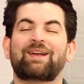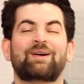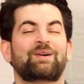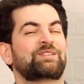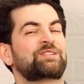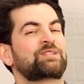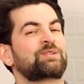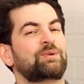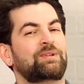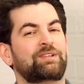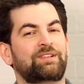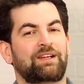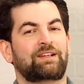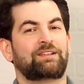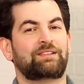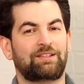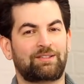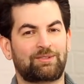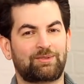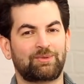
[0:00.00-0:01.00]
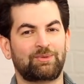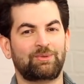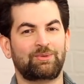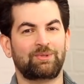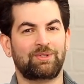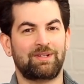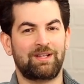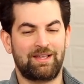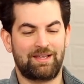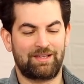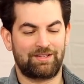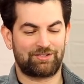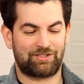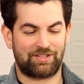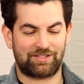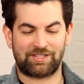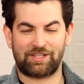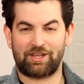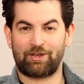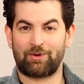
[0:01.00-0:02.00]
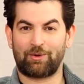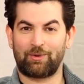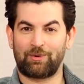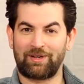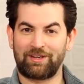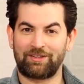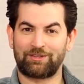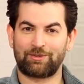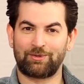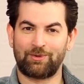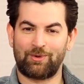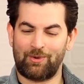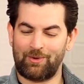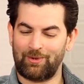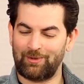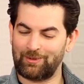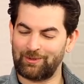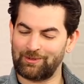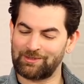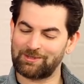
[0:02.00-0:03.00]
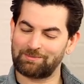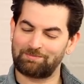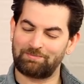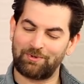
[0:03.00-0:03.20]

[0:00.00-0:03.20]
I got so addicted to just scrolling through all those